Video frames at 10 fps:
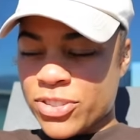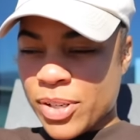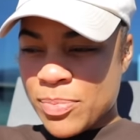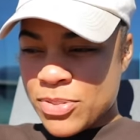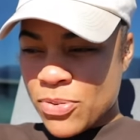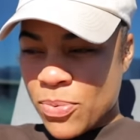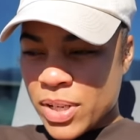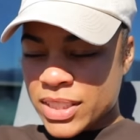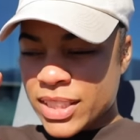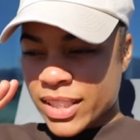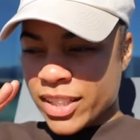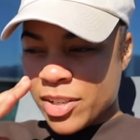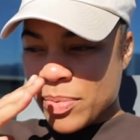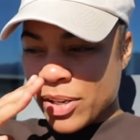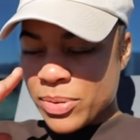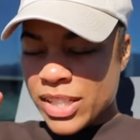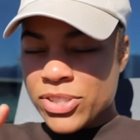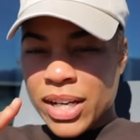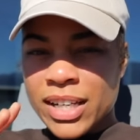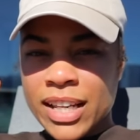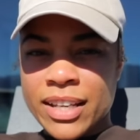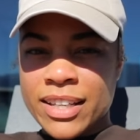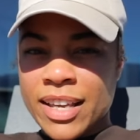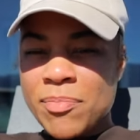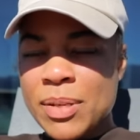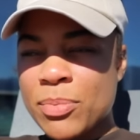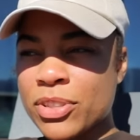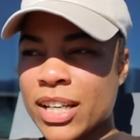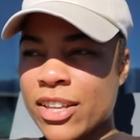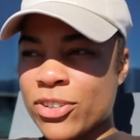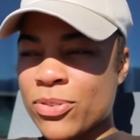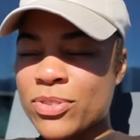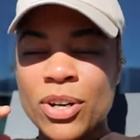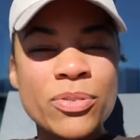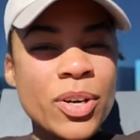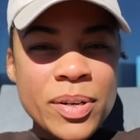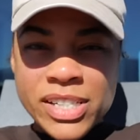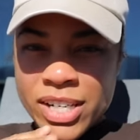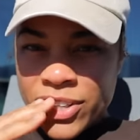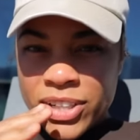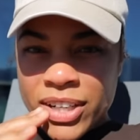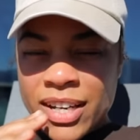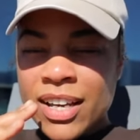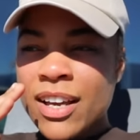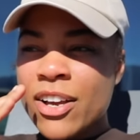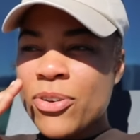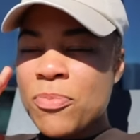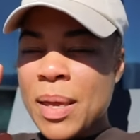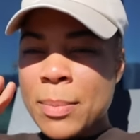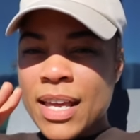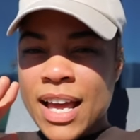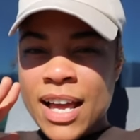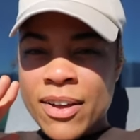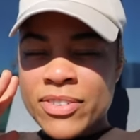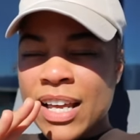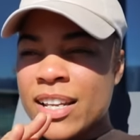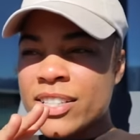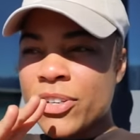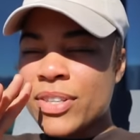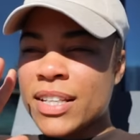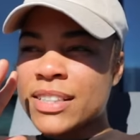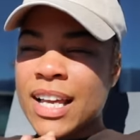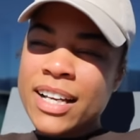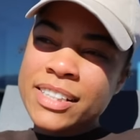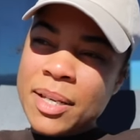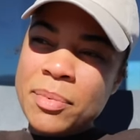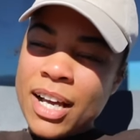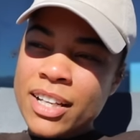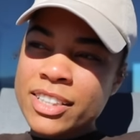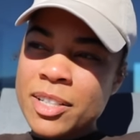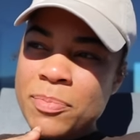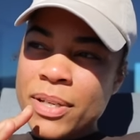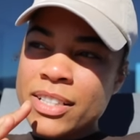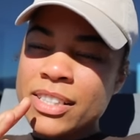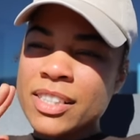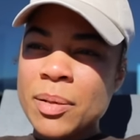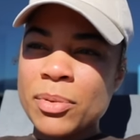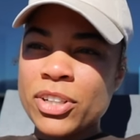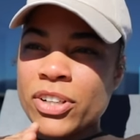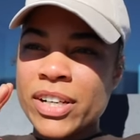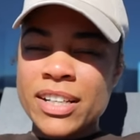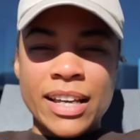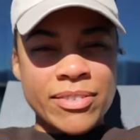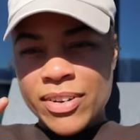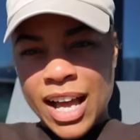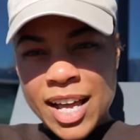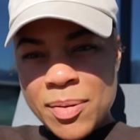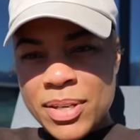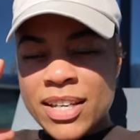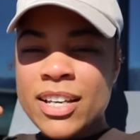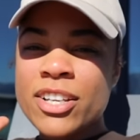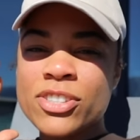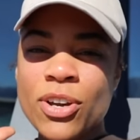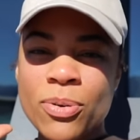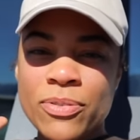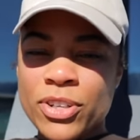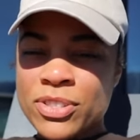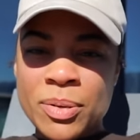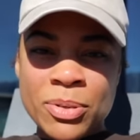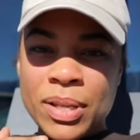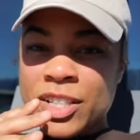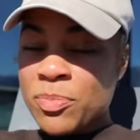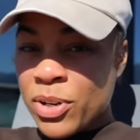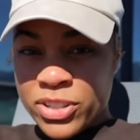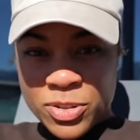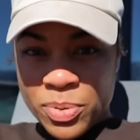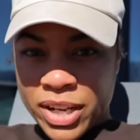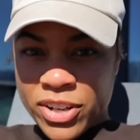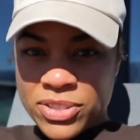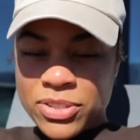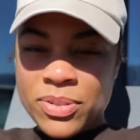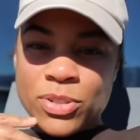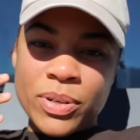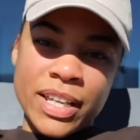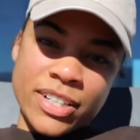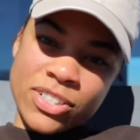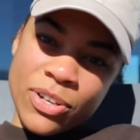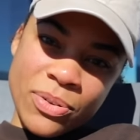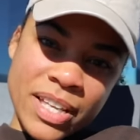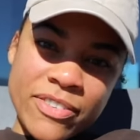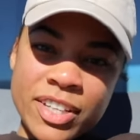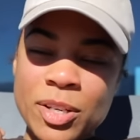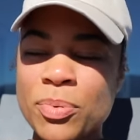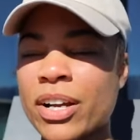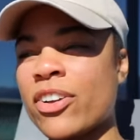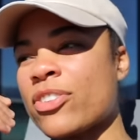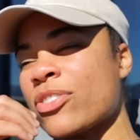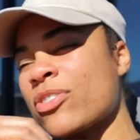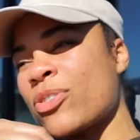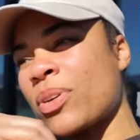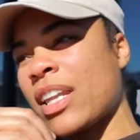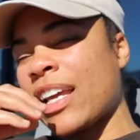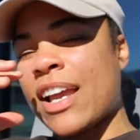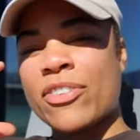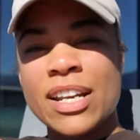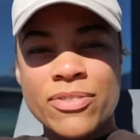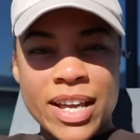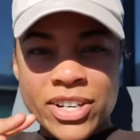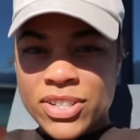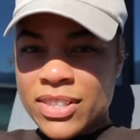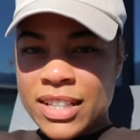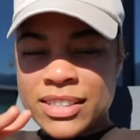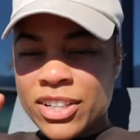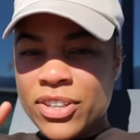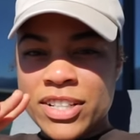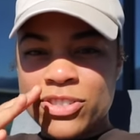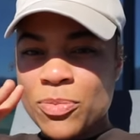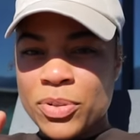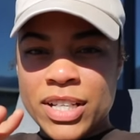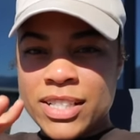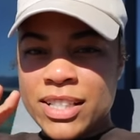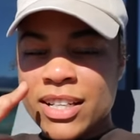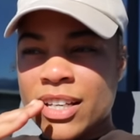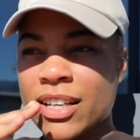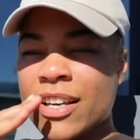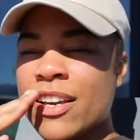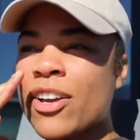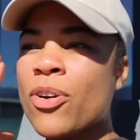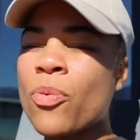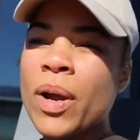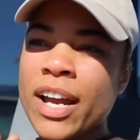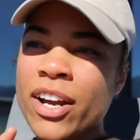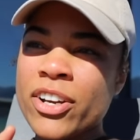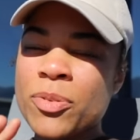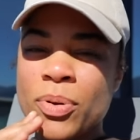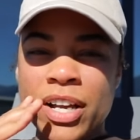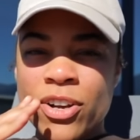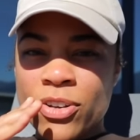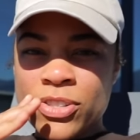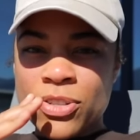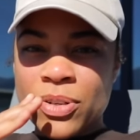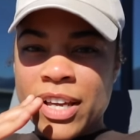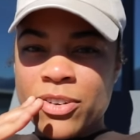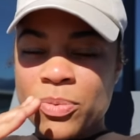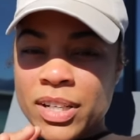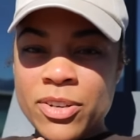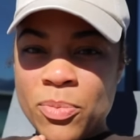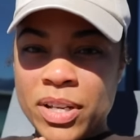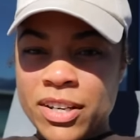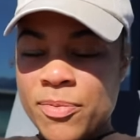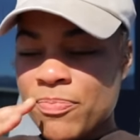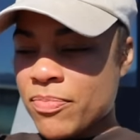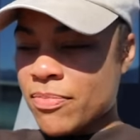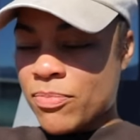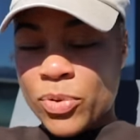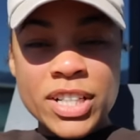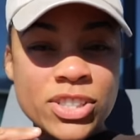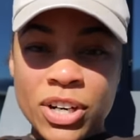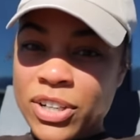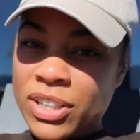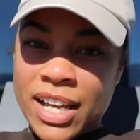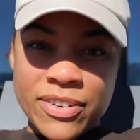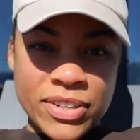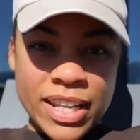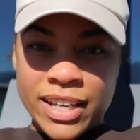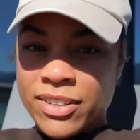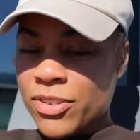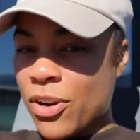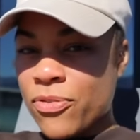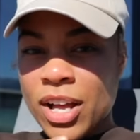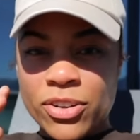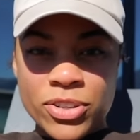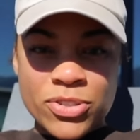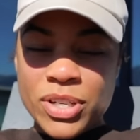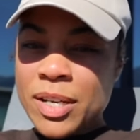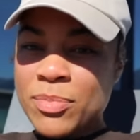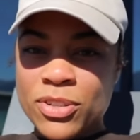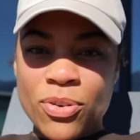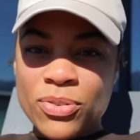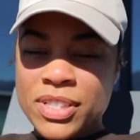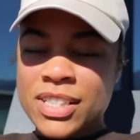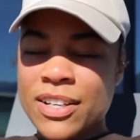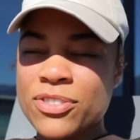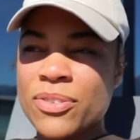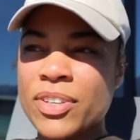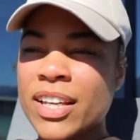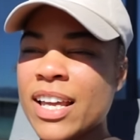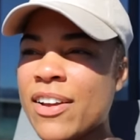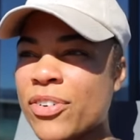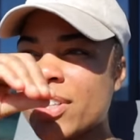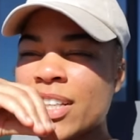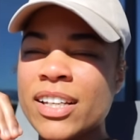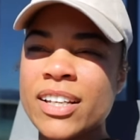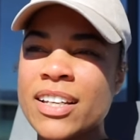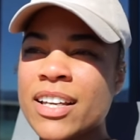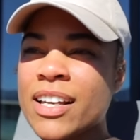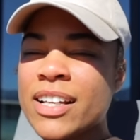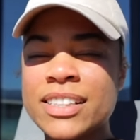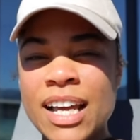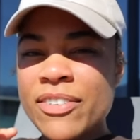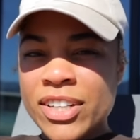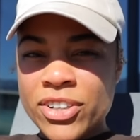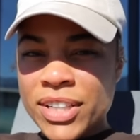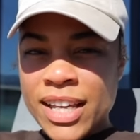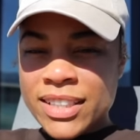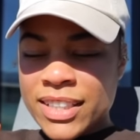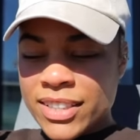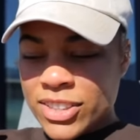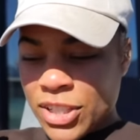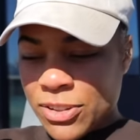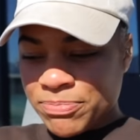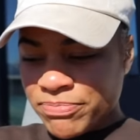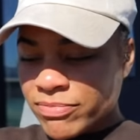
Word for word: trips once a year but I really try to like get people together who don't know each other who maybe have not necessarily the exact same content but similar in like vibe so if you're someone who likes books you probably also enjoy like slow living you probably also enjoy like everyday fashion things that are like super easy to wear you probably also like really want to restart your life and like you know follow your dreams and goals and stuff so i feel like everything is kind of interconnected so